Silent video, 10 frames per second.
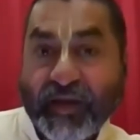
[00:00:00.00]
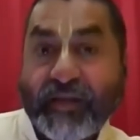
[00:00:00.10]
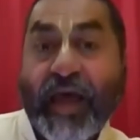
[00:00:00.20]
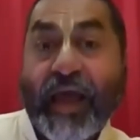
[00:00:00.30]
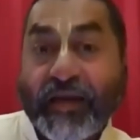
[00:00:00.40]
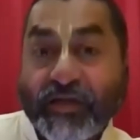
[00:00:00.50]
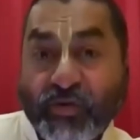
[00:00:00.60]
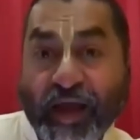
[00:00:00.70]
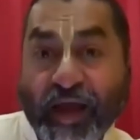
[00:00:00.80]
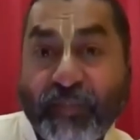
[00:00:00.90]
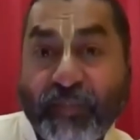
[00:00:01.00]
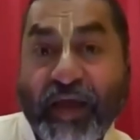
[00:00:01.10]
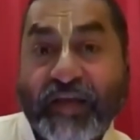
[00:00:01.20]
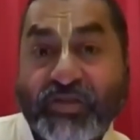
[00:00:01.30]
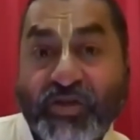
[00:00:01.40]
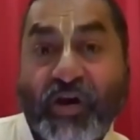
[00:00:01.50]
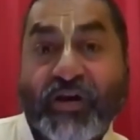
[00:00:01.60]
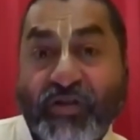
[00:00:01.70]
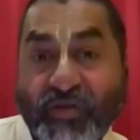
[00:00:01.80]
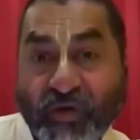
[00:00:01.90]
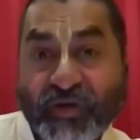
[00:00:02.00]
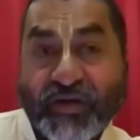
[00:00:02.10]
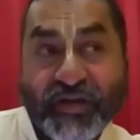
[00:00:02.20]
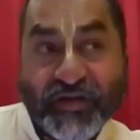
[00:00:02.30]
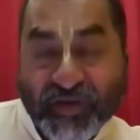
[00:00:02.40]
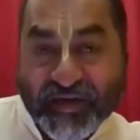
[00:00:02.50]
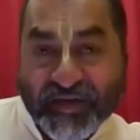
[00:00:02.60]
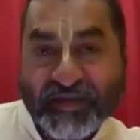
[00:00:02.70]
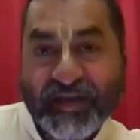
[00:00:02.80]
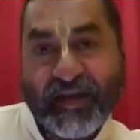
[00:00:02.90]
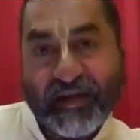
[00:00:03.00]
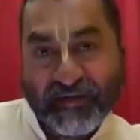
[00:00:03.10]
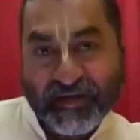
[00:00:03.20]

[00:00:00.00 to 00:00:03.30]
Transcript: They interact based on authority to understand.